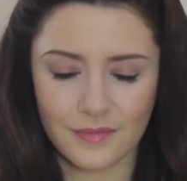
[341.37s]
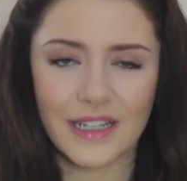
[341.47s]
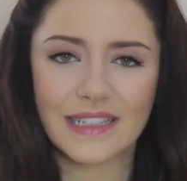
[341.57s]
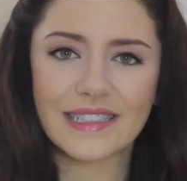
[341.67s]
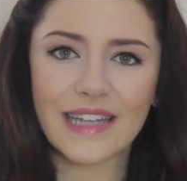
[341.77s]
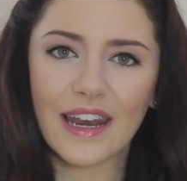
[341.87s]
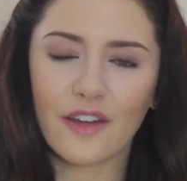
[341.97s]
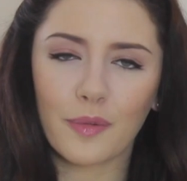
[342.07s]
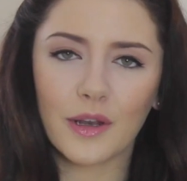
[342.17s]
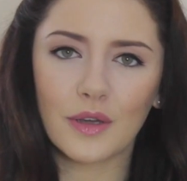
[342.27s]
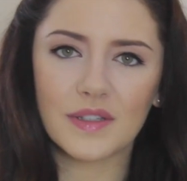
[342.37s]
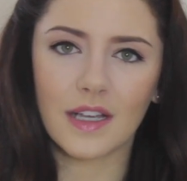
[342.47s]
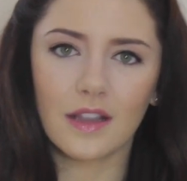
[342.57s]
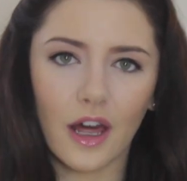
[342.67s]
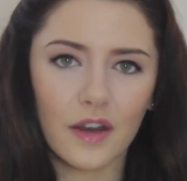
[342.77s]
Instead, I've been
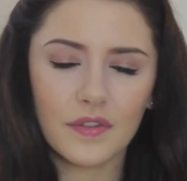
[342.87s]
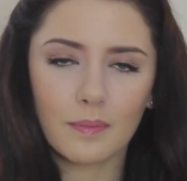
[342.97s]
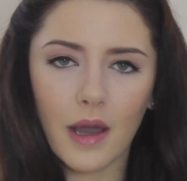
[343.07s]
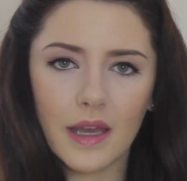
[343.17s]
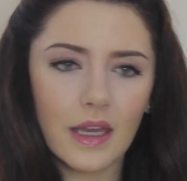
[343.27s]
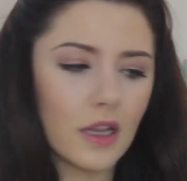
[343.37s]
using a lot of my